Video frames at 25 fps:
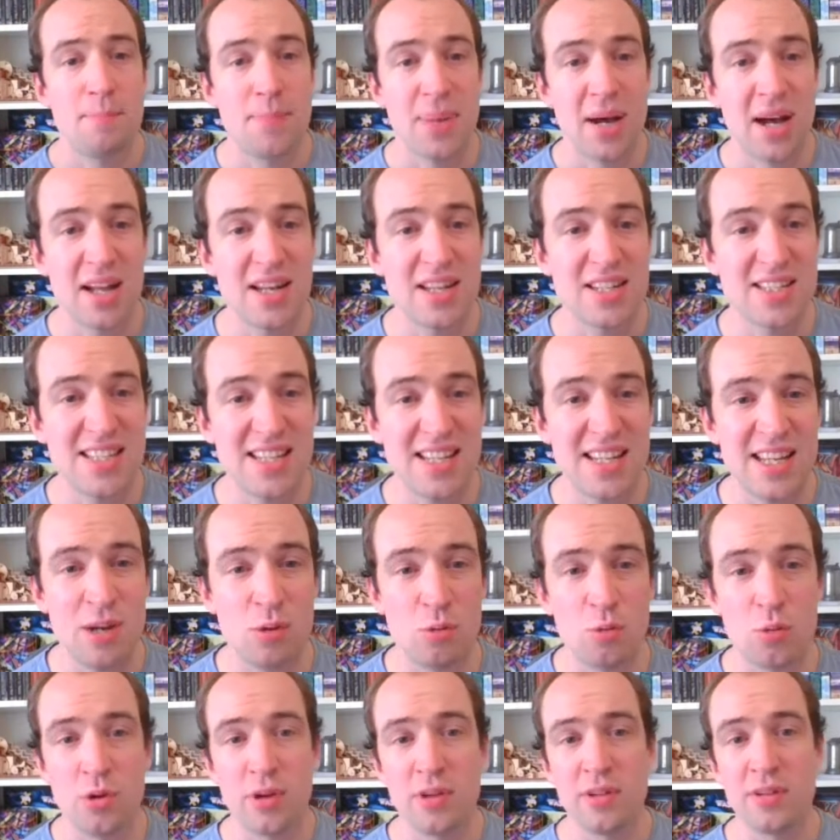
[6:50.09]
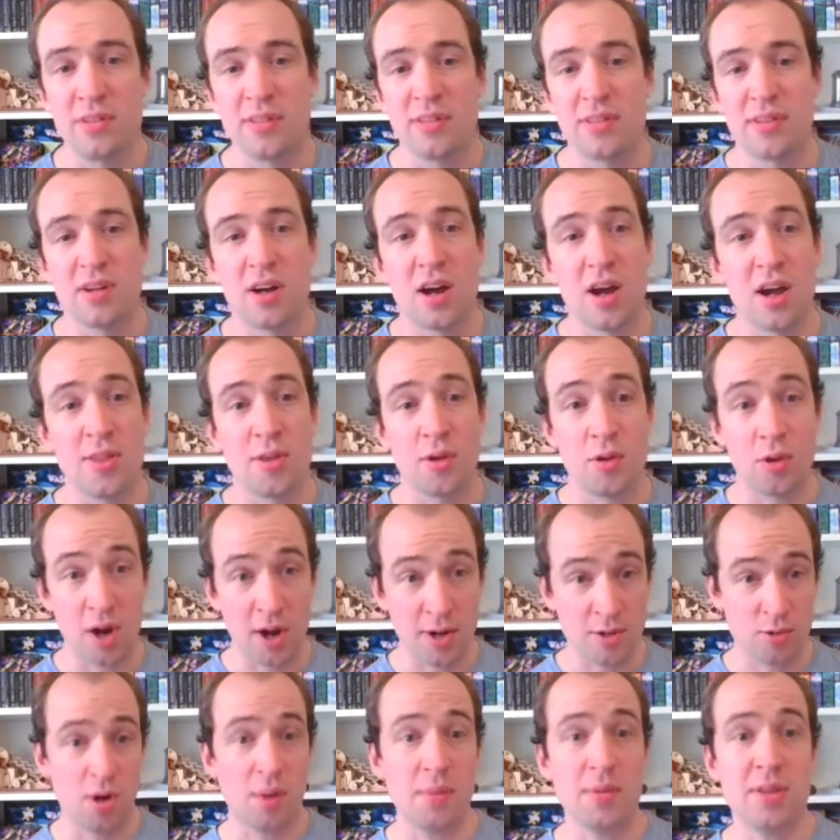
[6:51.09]
but it was,
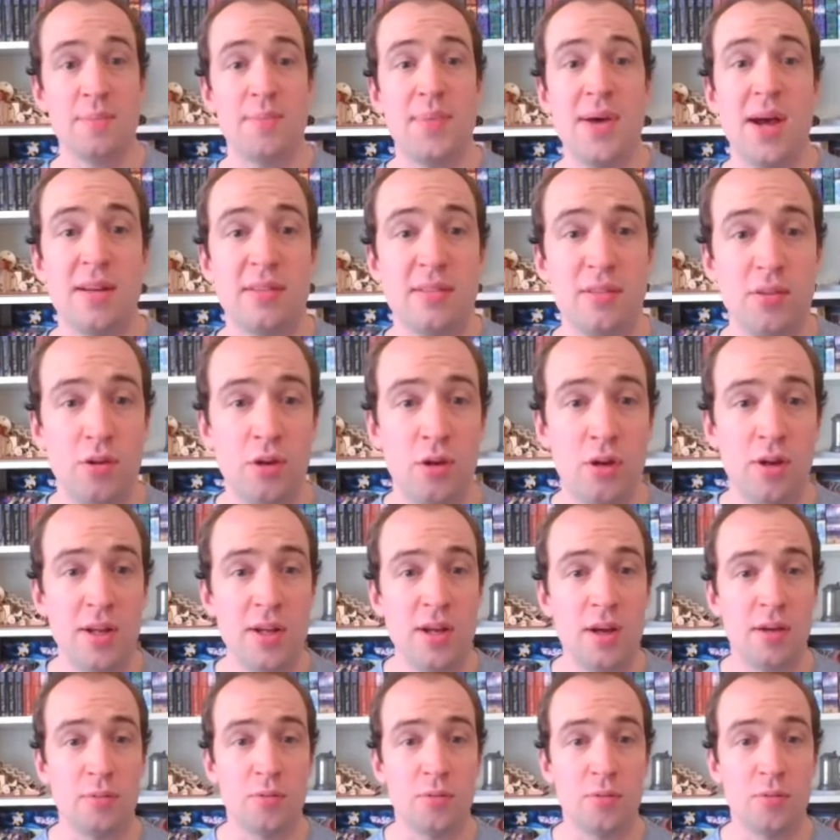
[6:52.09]
I dropped the bats early.